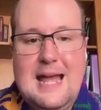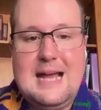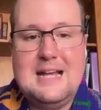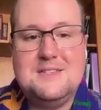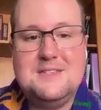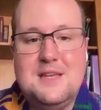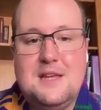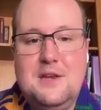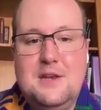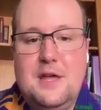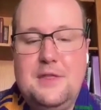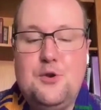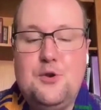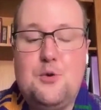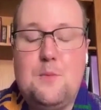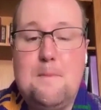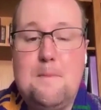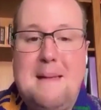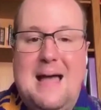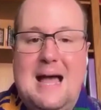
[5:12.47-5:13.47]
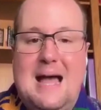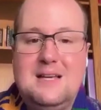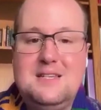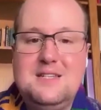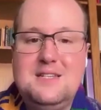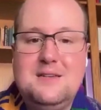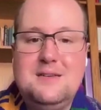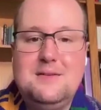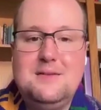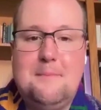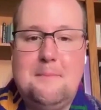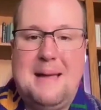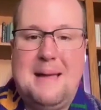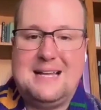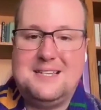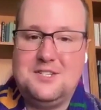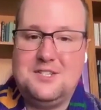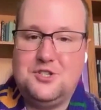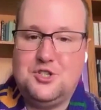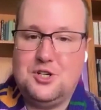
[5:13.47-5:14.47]
As another
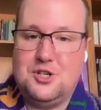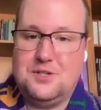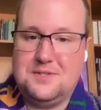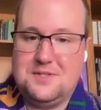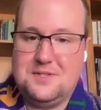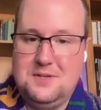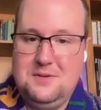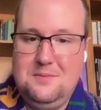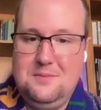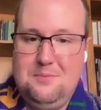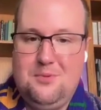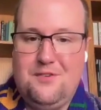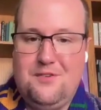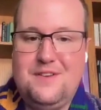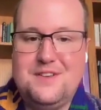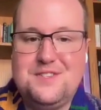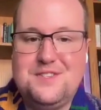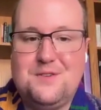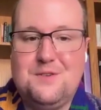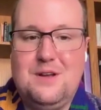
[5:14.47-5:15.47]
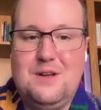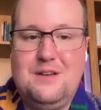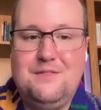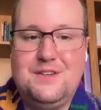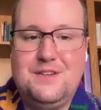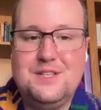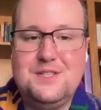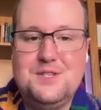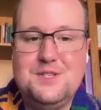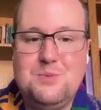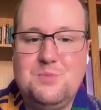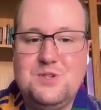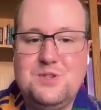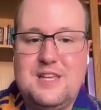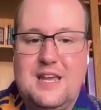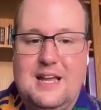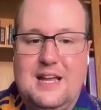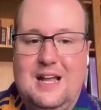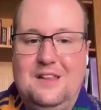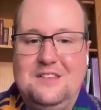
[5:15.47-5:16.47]
Matt Johnson, professor of consumer
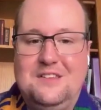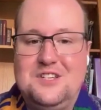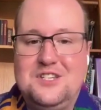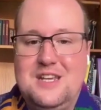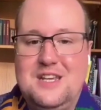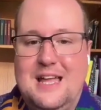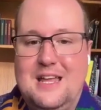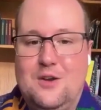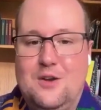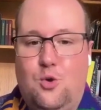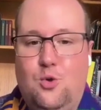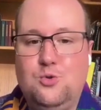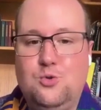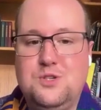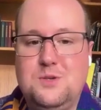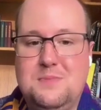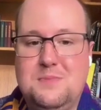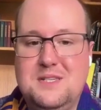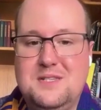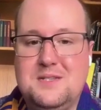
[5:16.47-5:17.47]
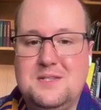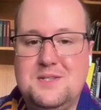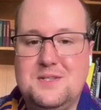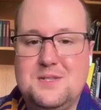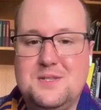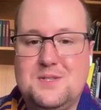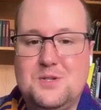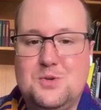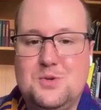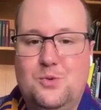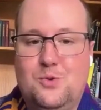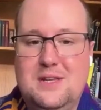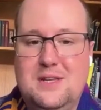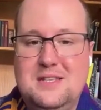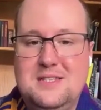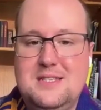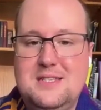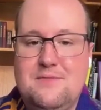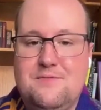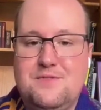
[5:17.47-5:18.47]
psychology at Holt Business School
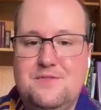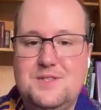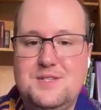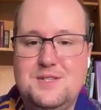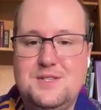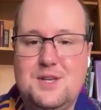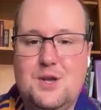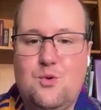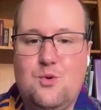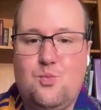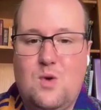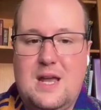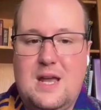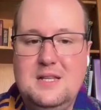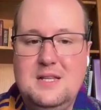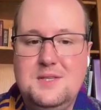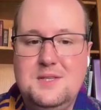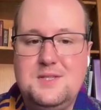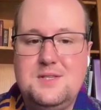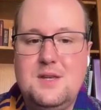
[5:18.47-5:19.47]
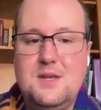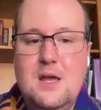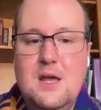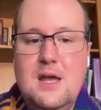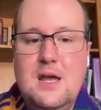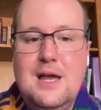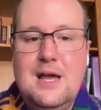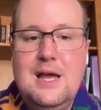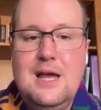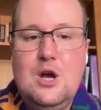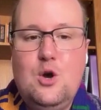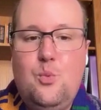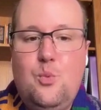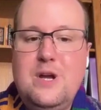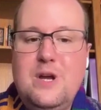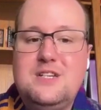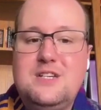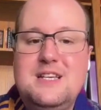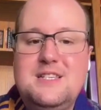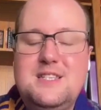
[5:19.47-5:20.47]
in San Francisco, writes,
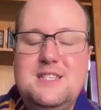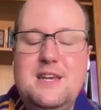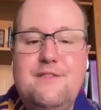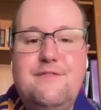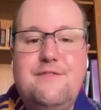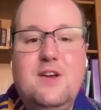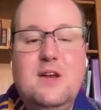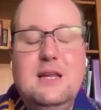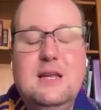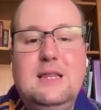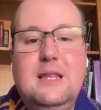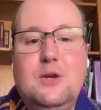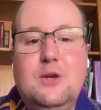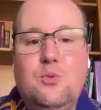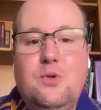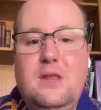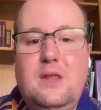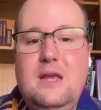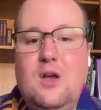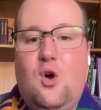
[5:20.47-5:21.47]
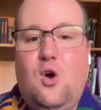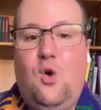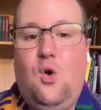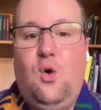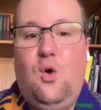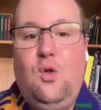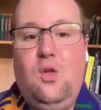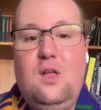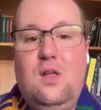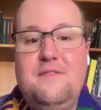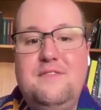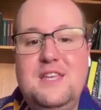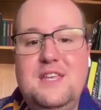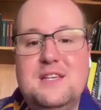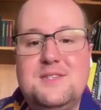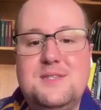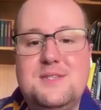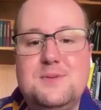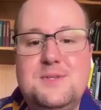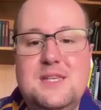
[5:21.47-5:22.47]
"We are tasting very literally all of the
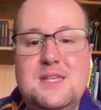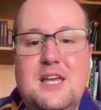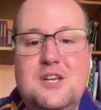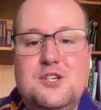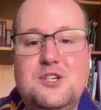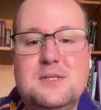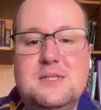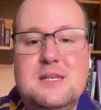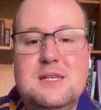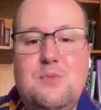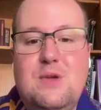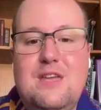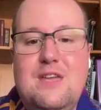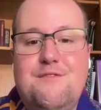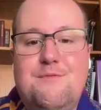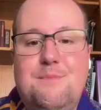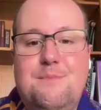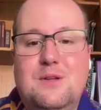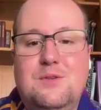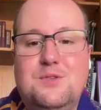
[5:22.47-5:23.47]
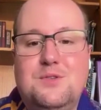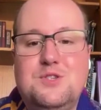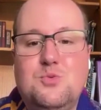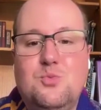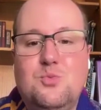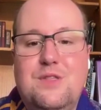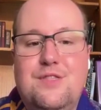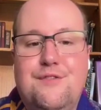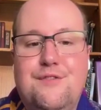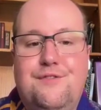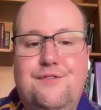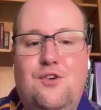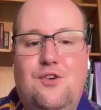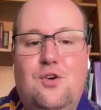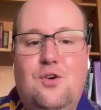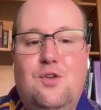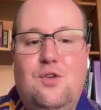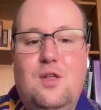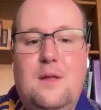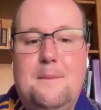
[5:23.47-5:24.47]
associations that we have built with the
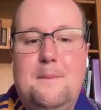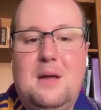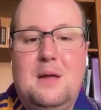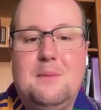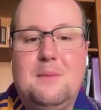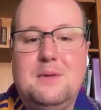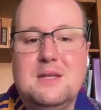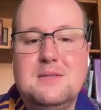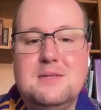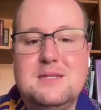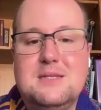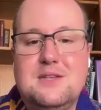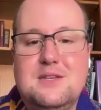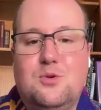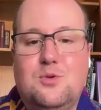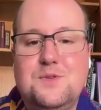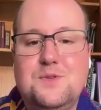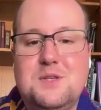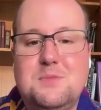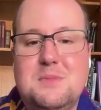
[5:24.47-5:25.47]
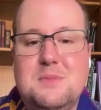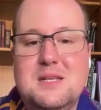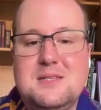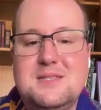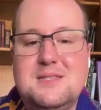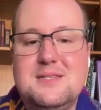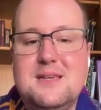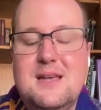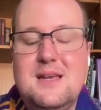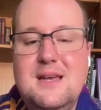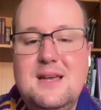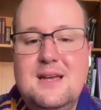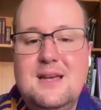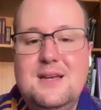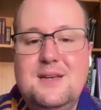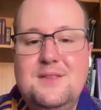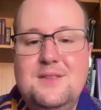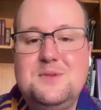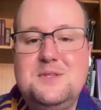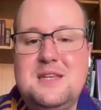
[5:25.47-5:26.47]
fall, pumpkins, and wholesomeness.
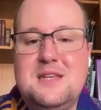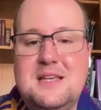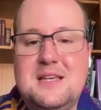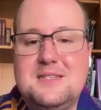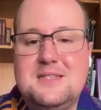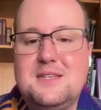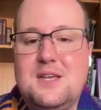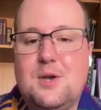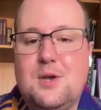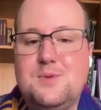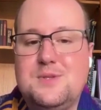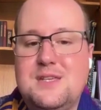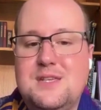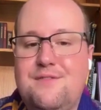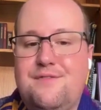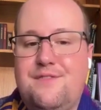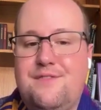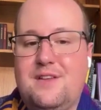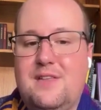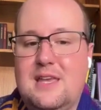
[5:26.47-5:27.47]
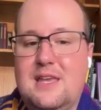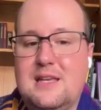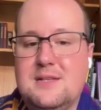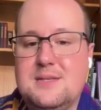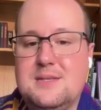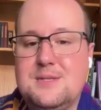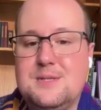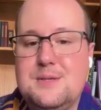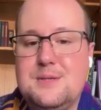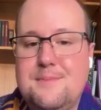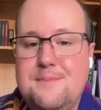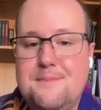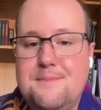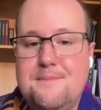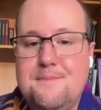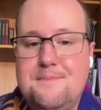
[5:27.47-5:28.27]
Those nice, cozy feelings."